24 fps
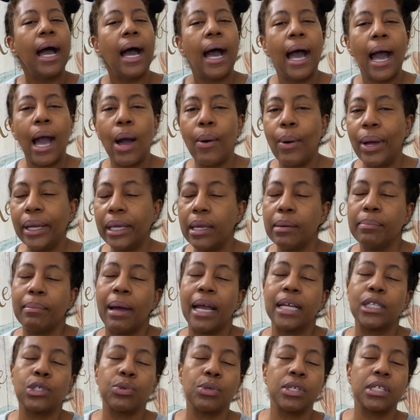how I get
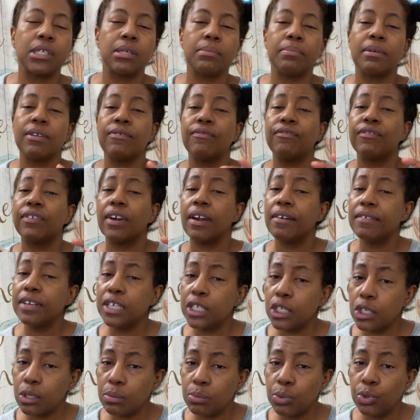my twist to be very
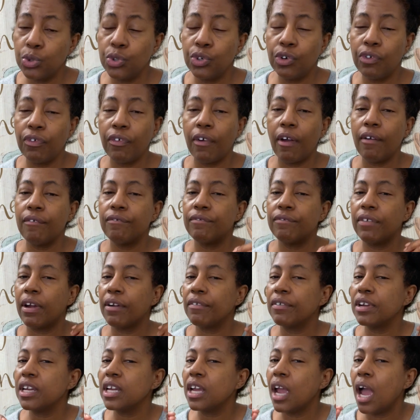smooth,
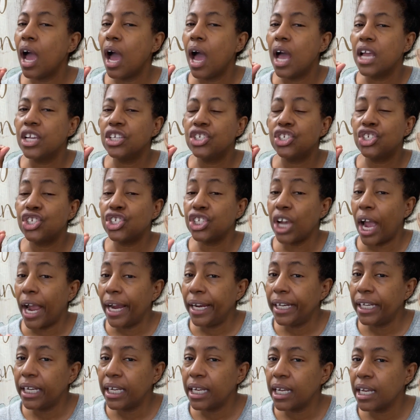very
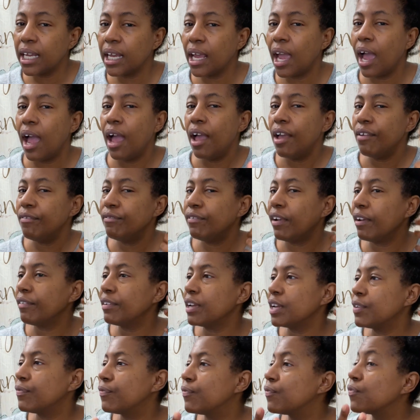shiny,
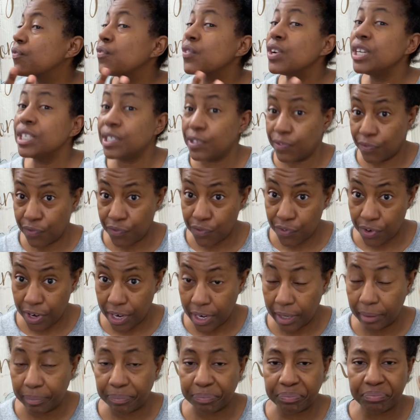very
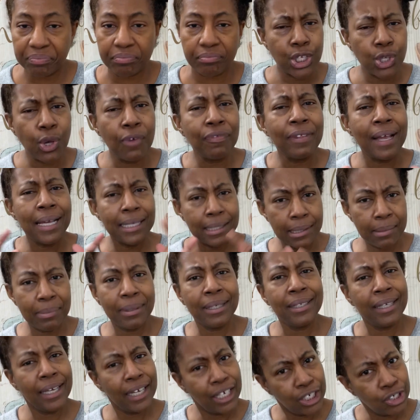frizz-free. So if that's something
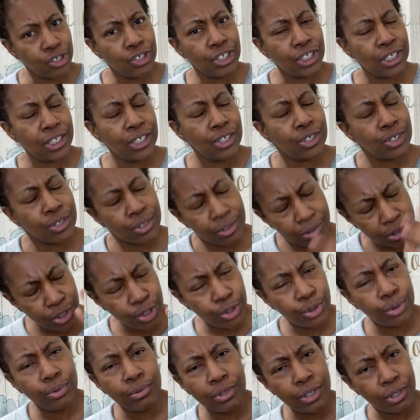that interests
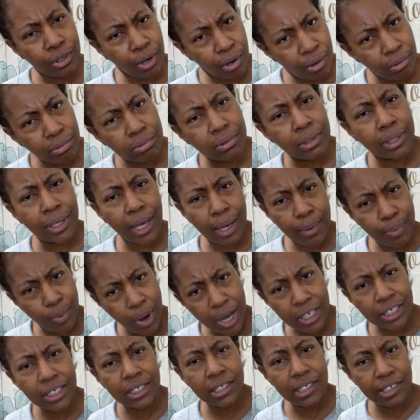you, keep
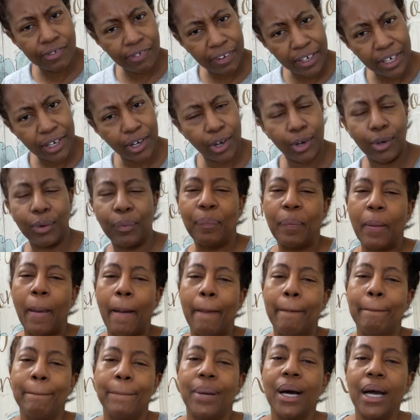watching this video.
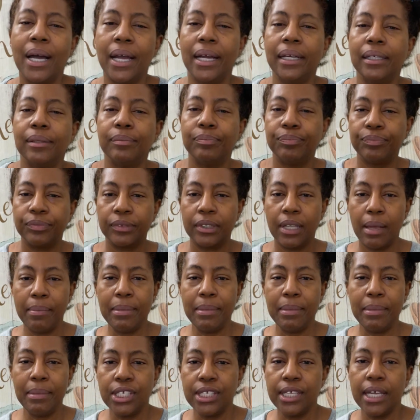But let me
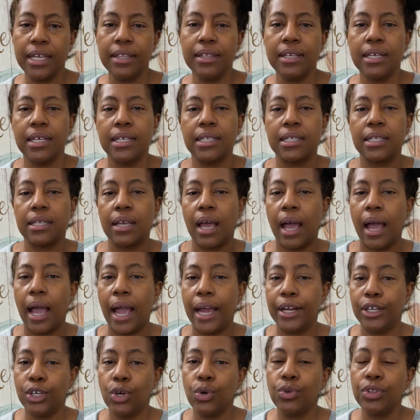just say this. I
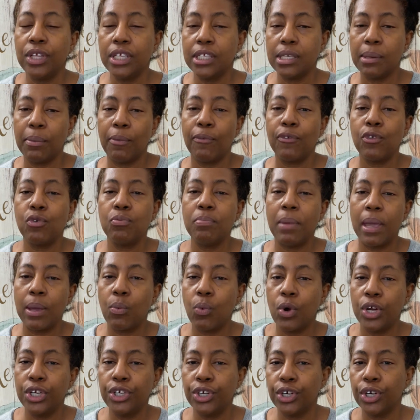know that some of you may
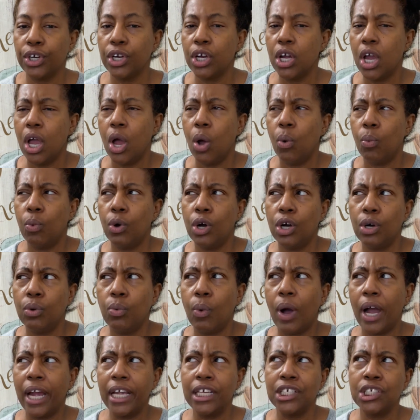wonder, well,
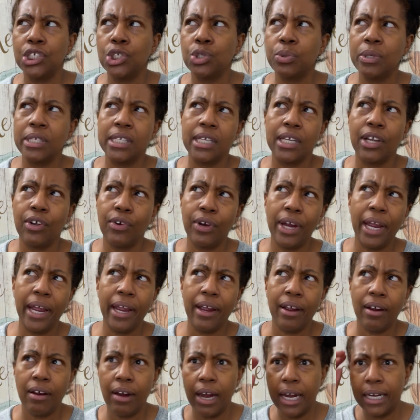why is she twisting her
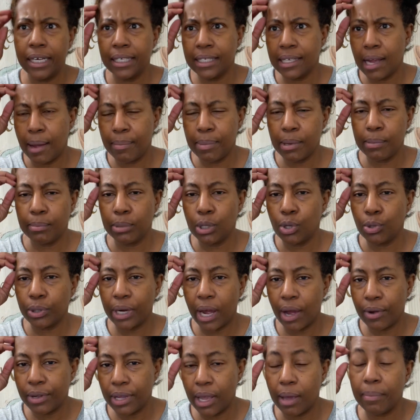hair and it's not been blown
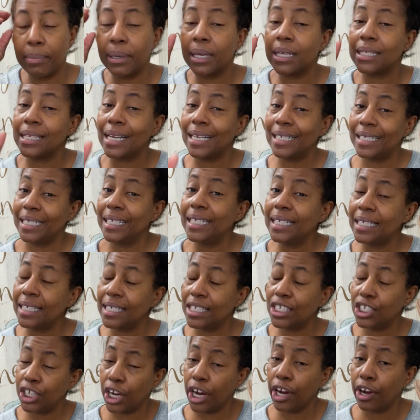out yet? Because I did
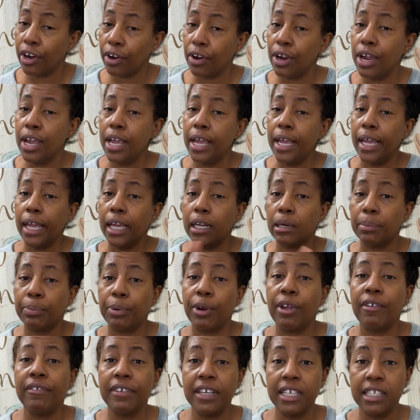share in a
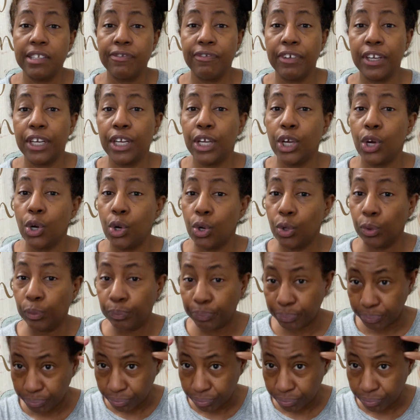previous video